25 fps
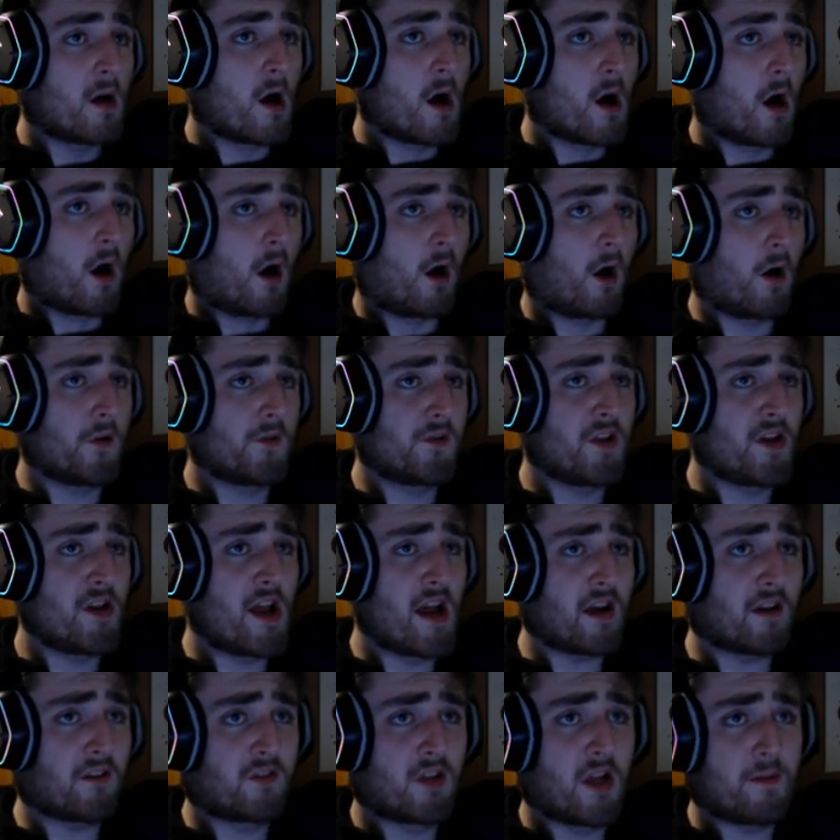On the
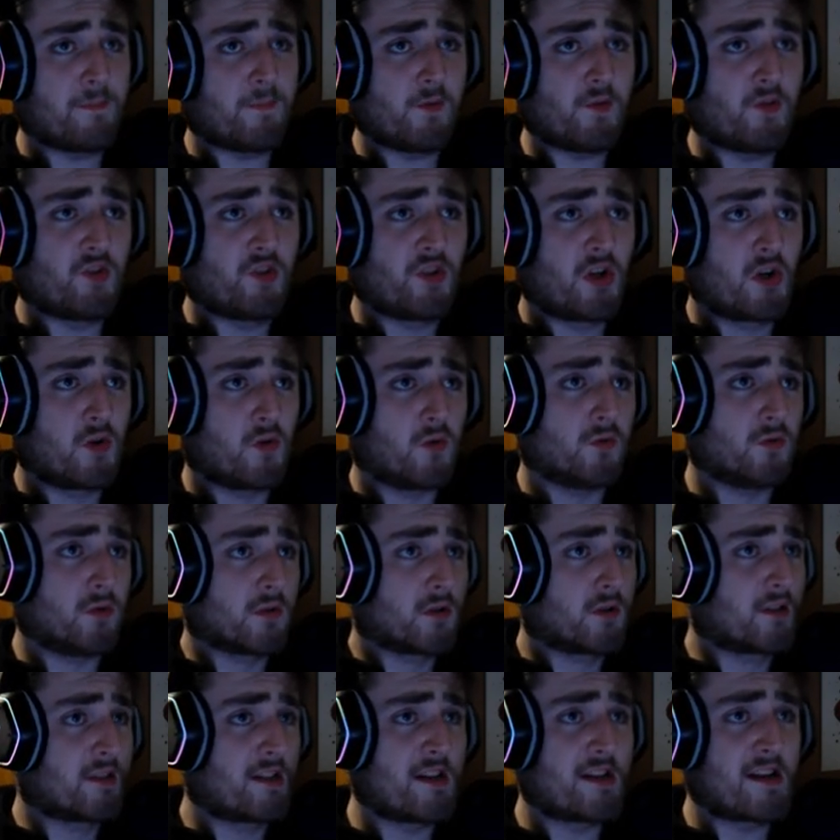next episode,
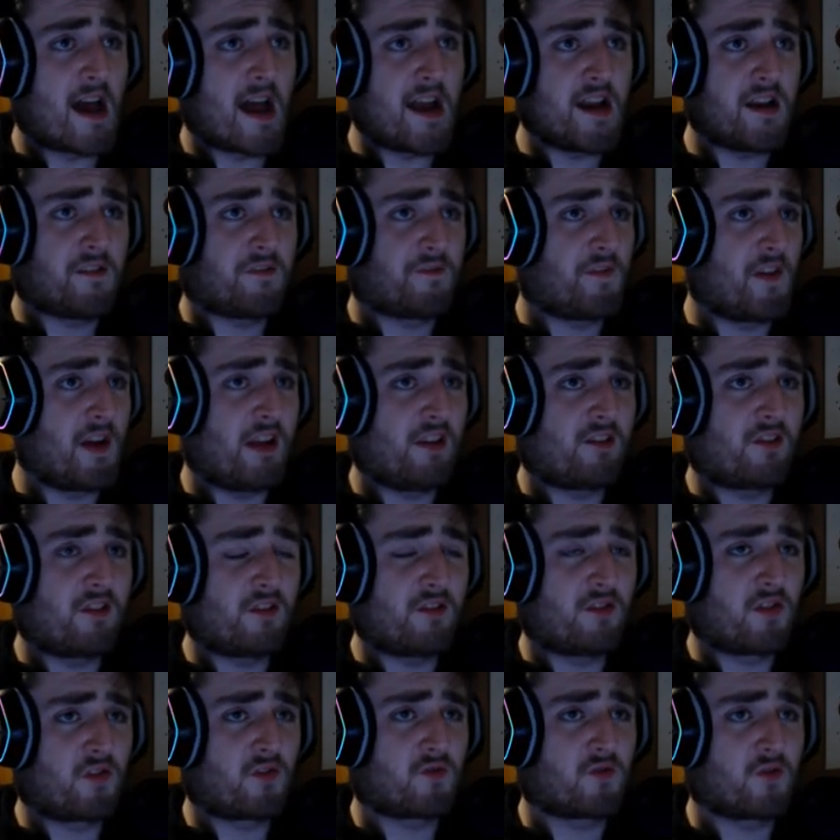the knight
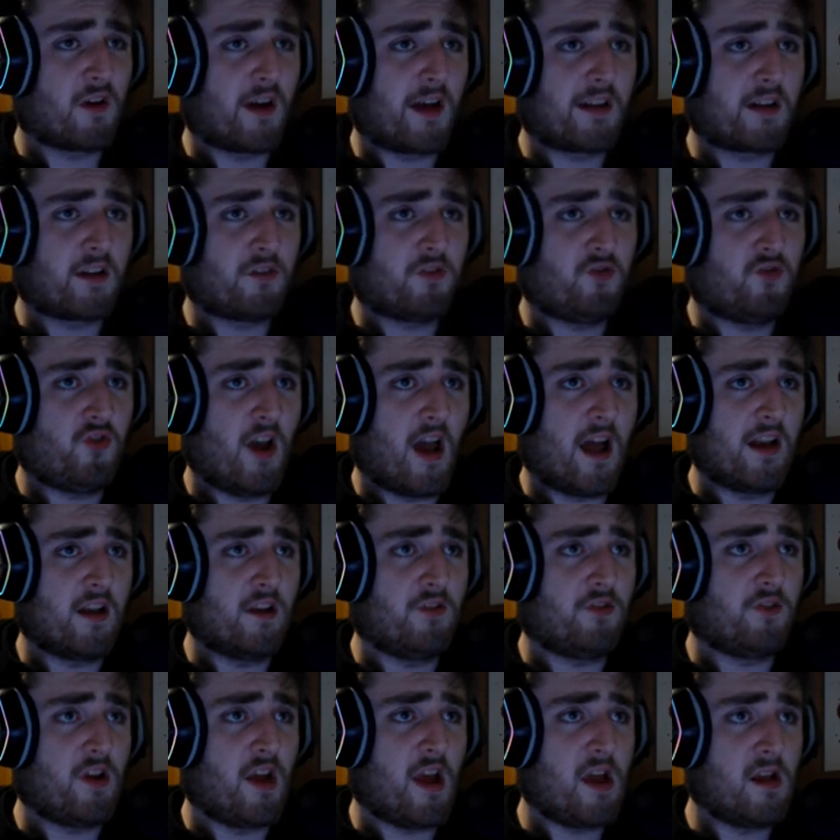faces his greatest
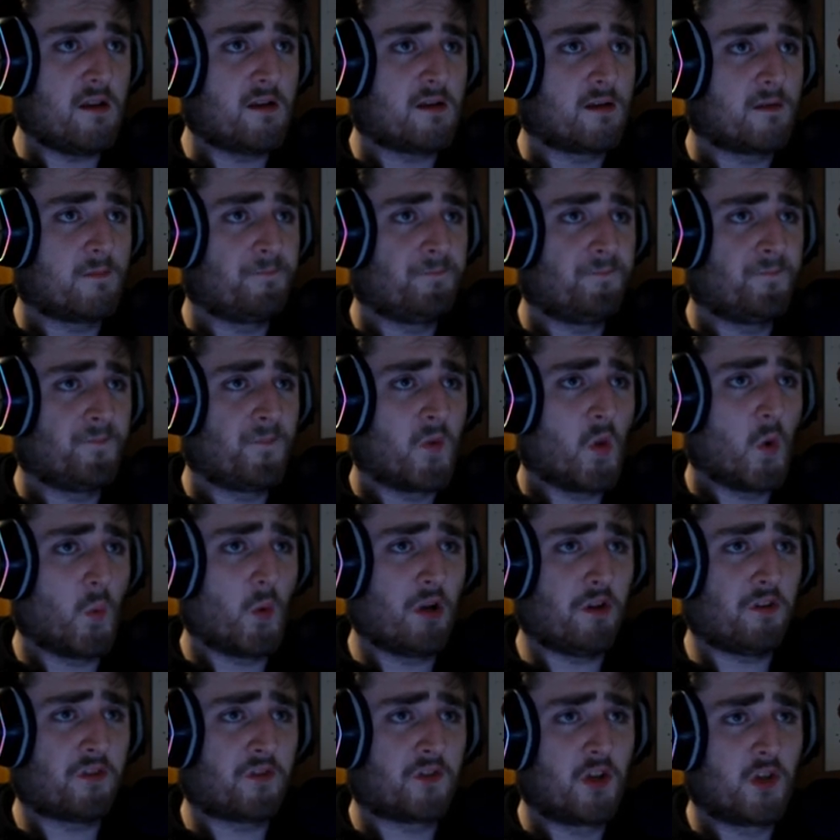challenge yet.
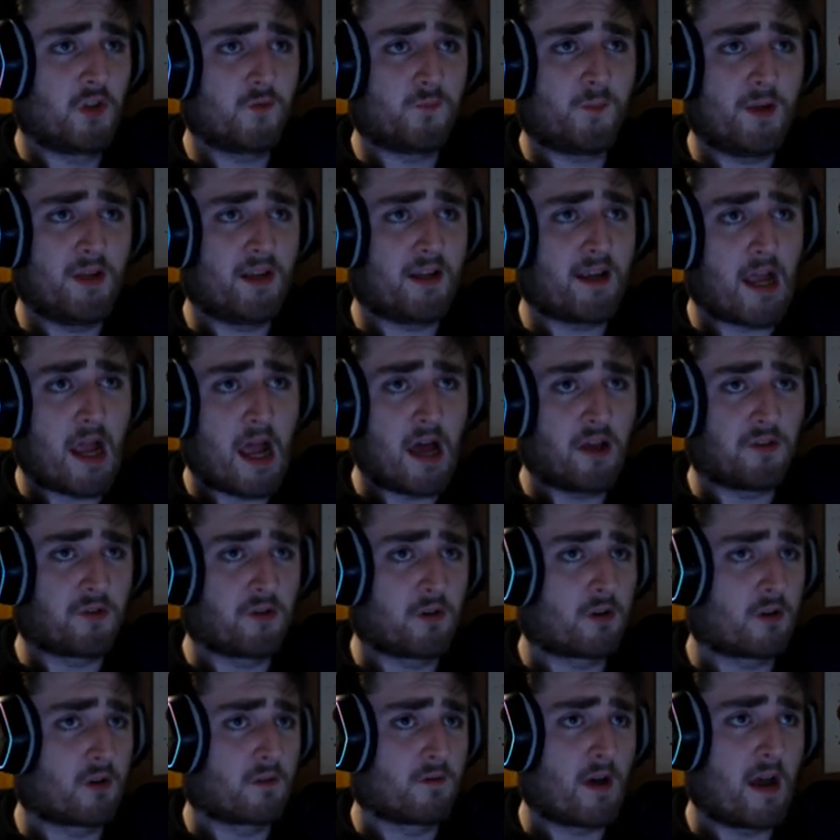Will Snowpeak
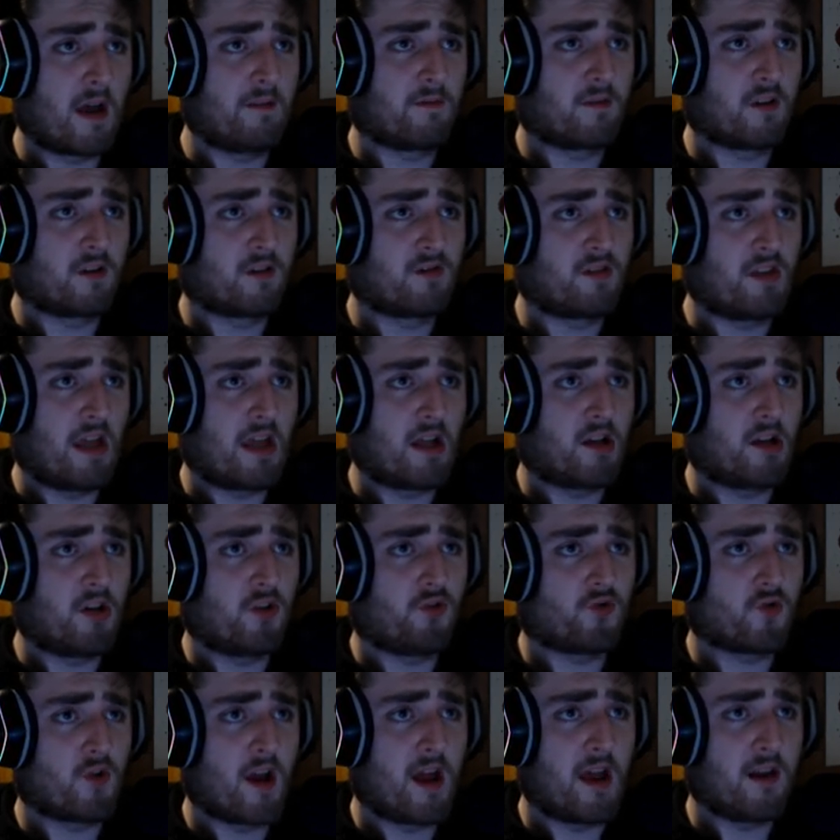Castle survive this deadly
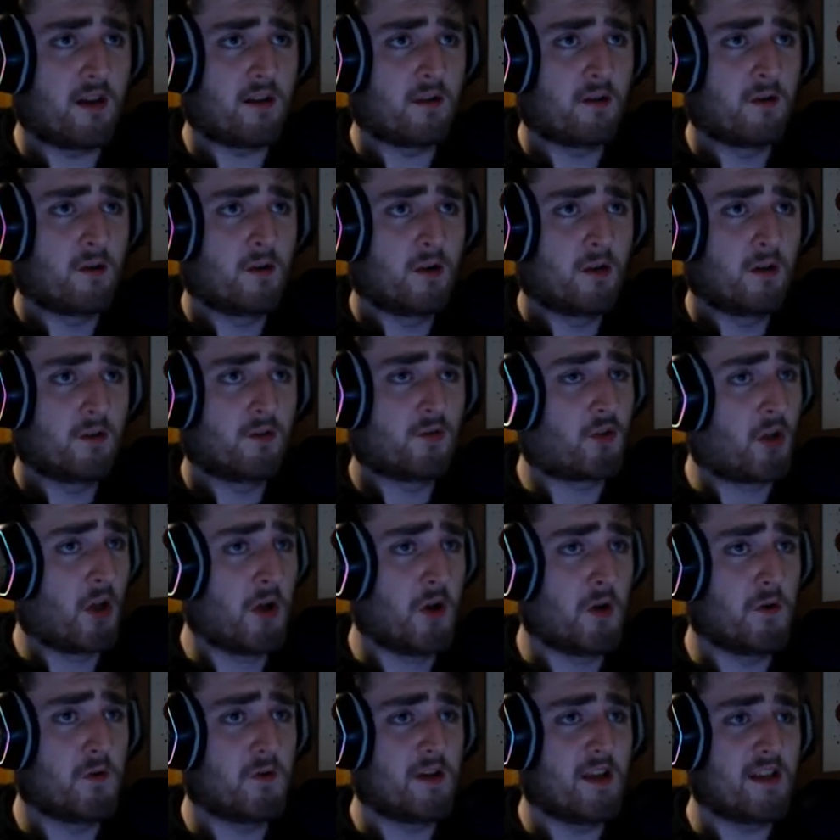threat?
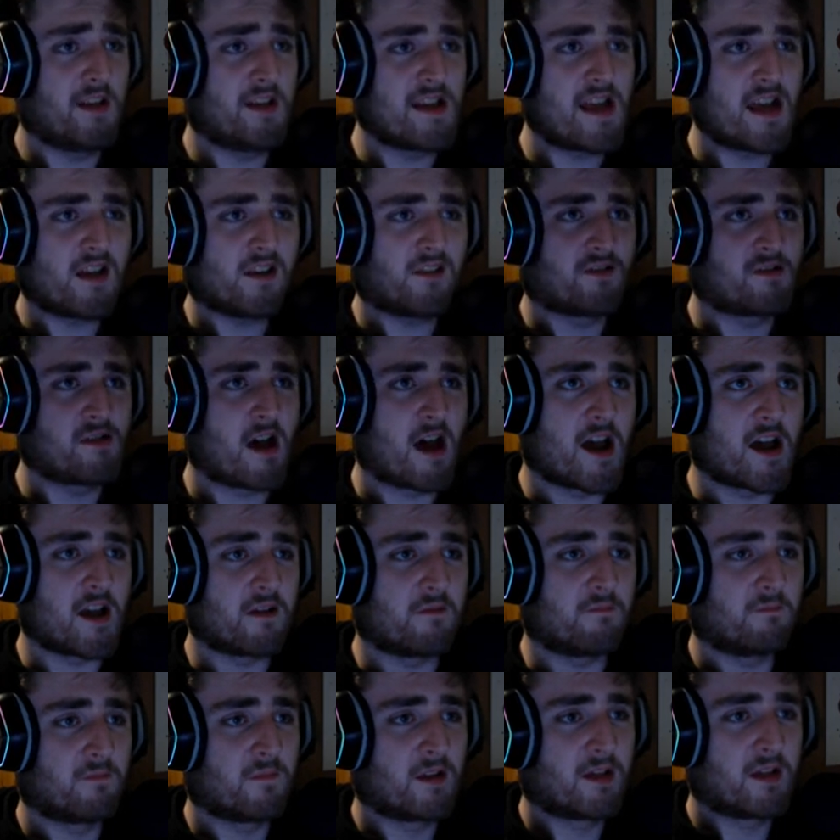Tune in next time.
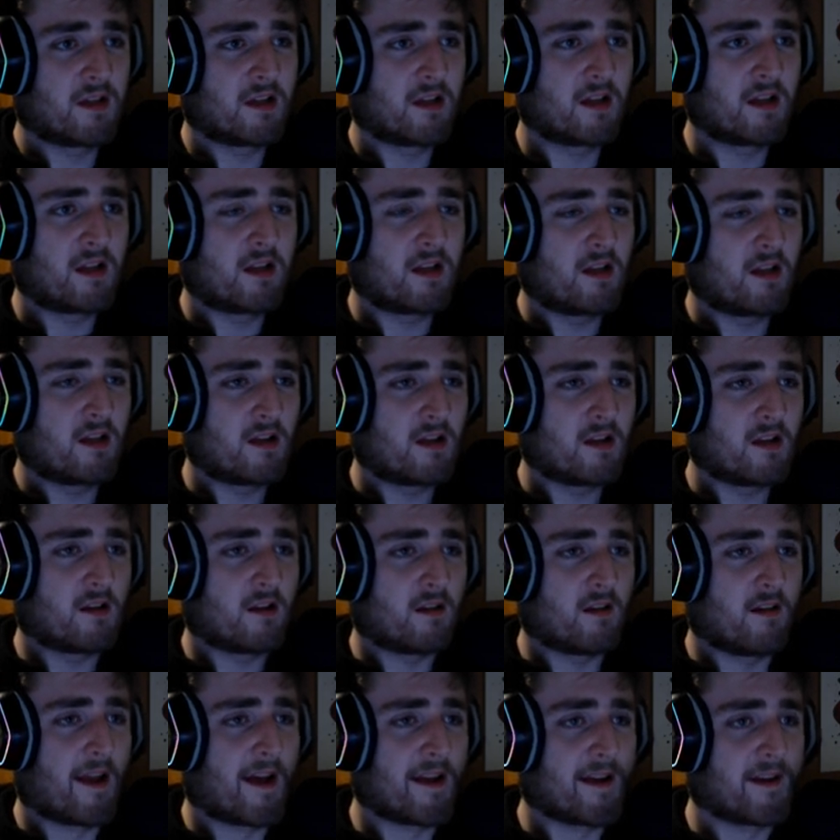
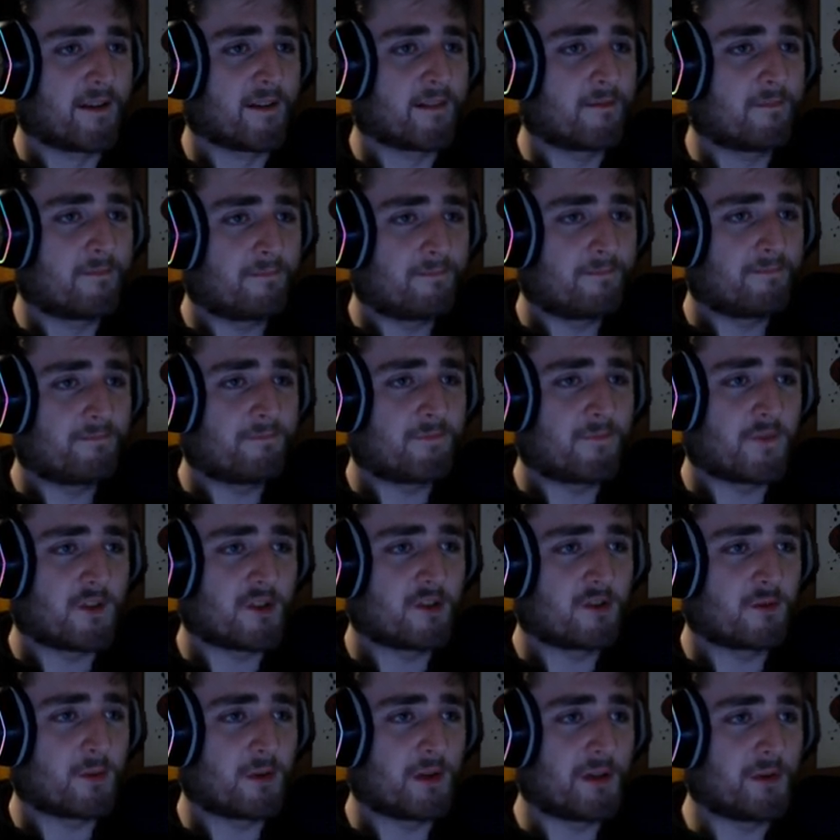Dang,
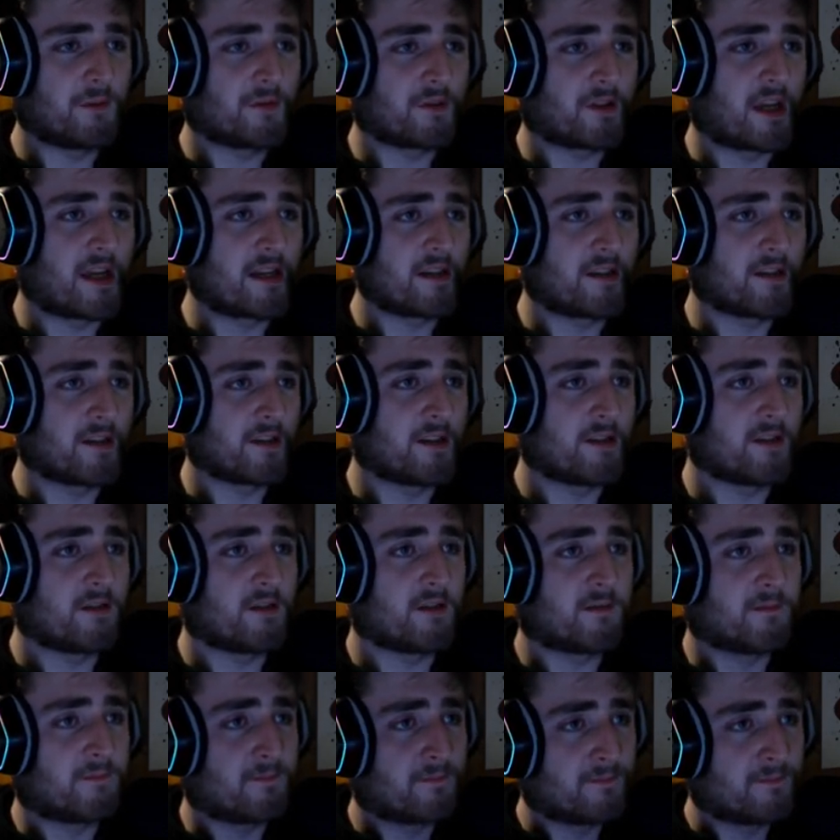this one it was getting good.